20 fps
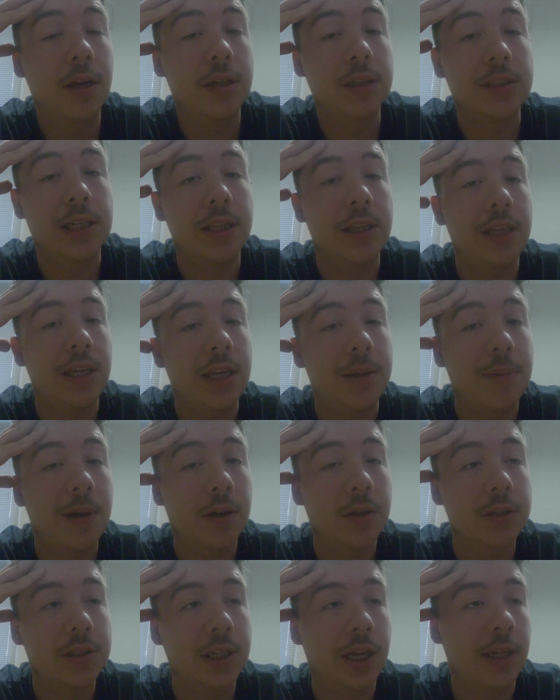sent the
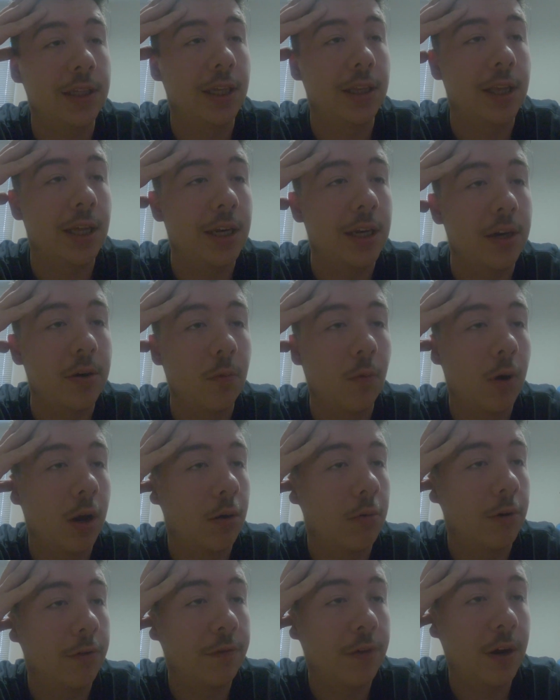email saying that they didn't want
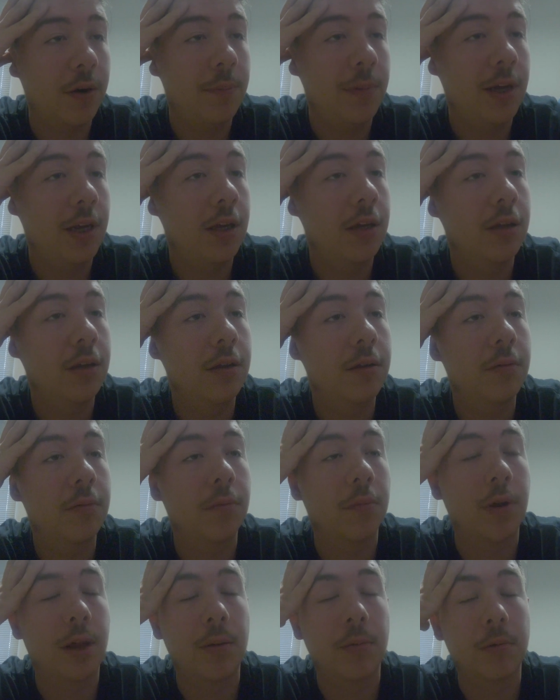to refund me,
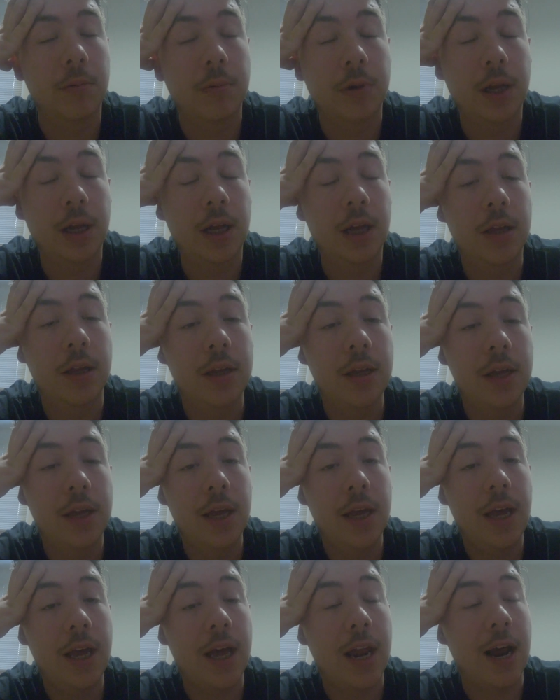blah, blah, blah,
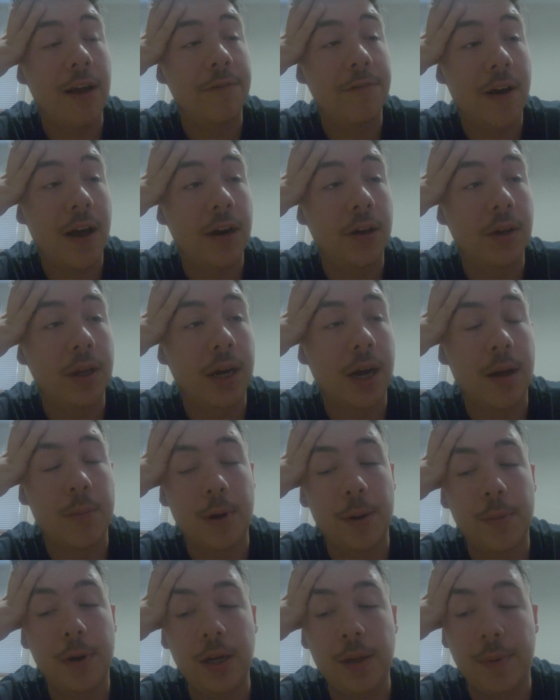and I finally got
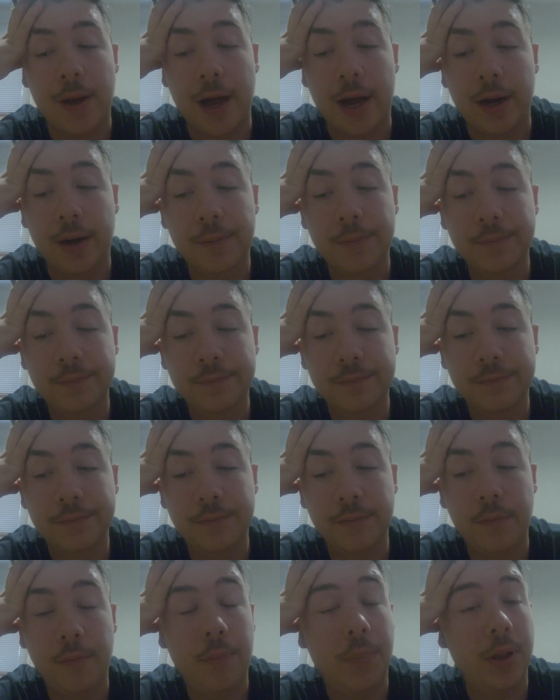my money back.
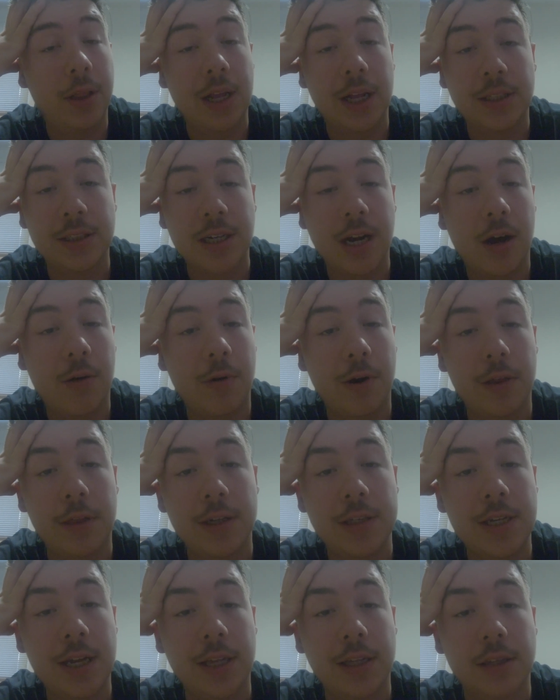But that's not where
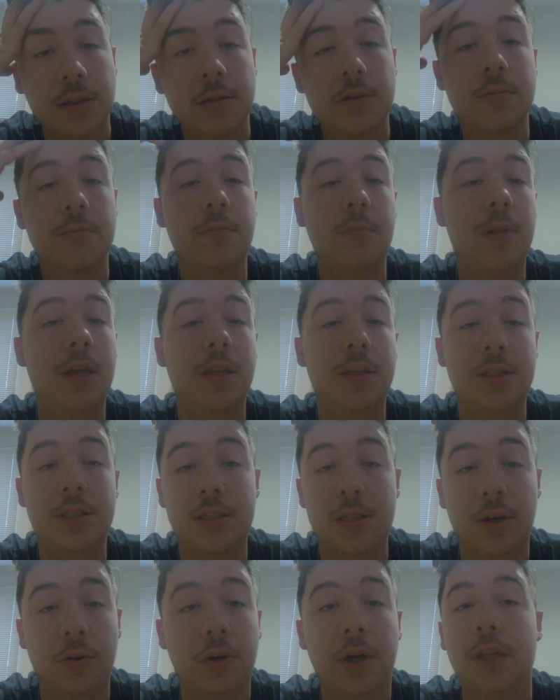this ends. It
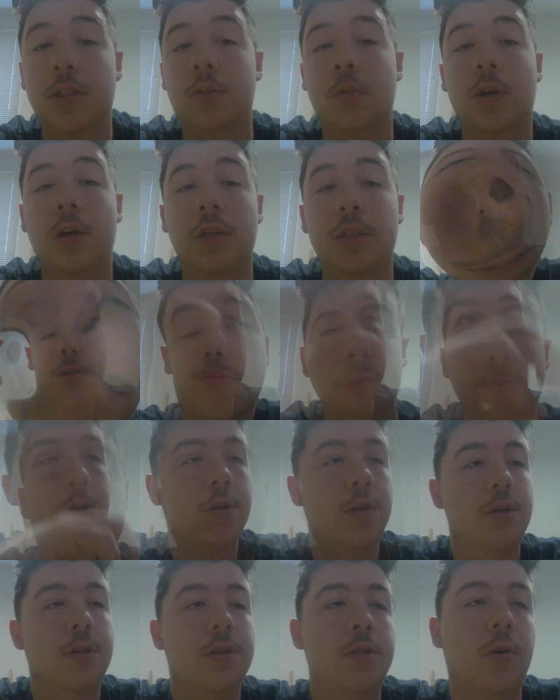still gets worse.
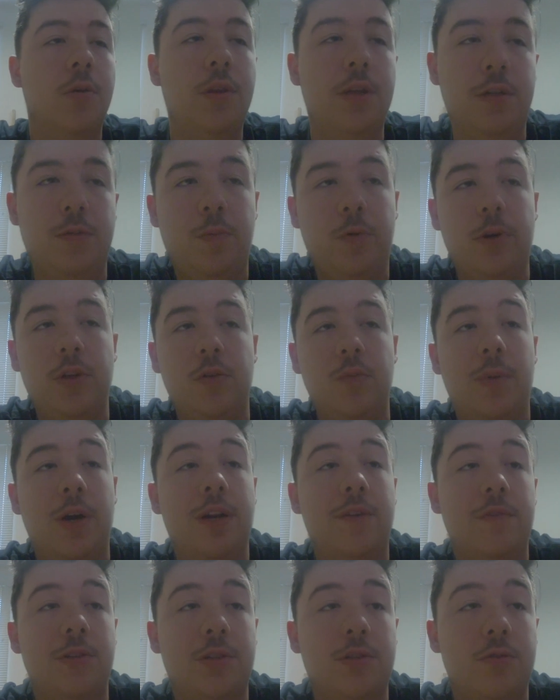So at this point, you
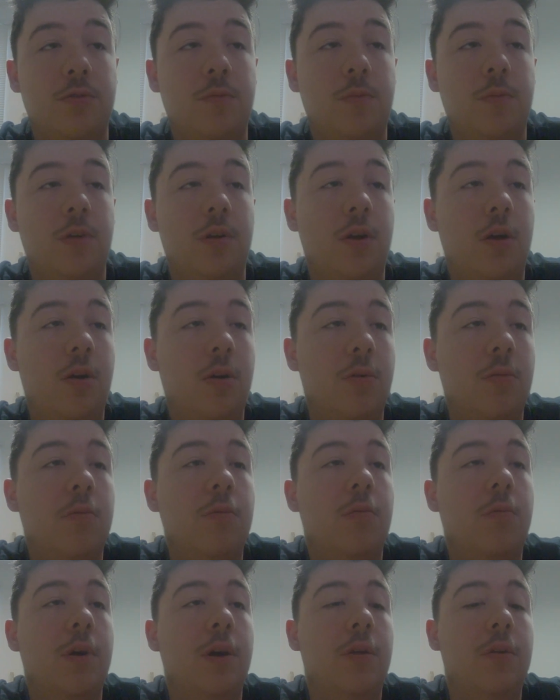might have assumed, oh,
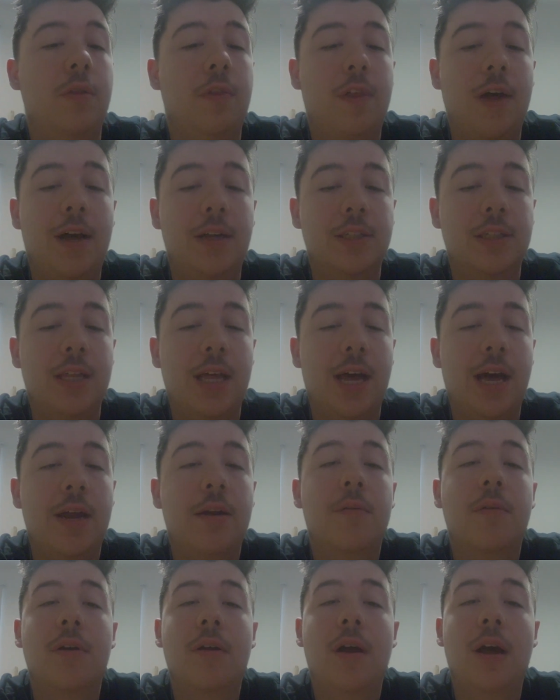well, that's that.
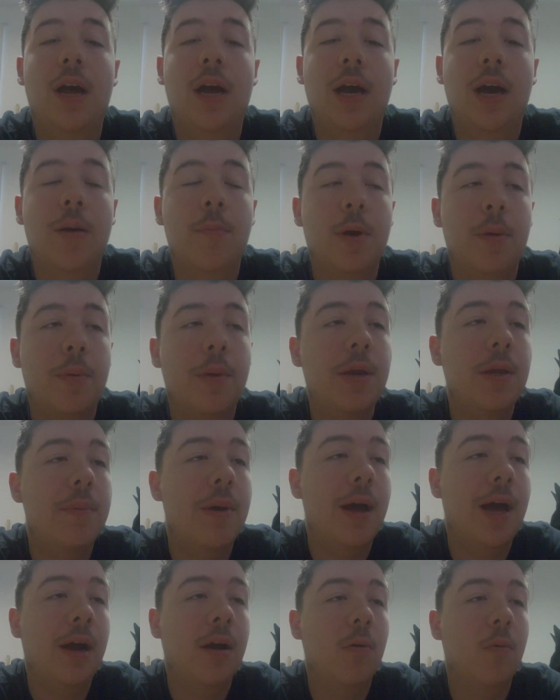I got my money
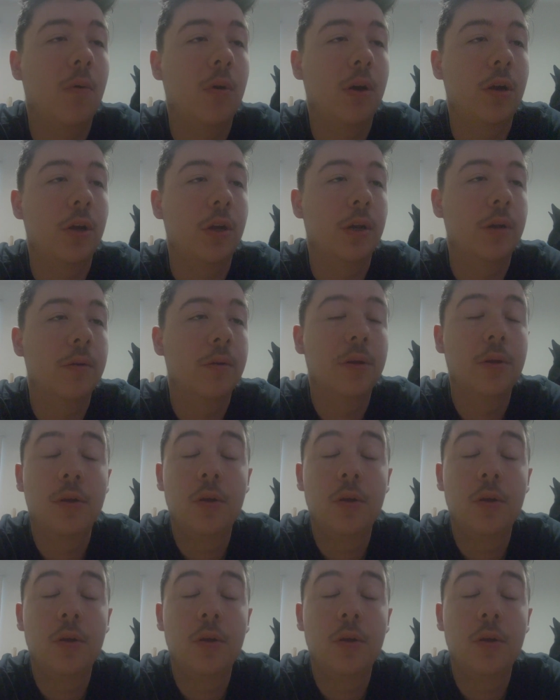back. We're good.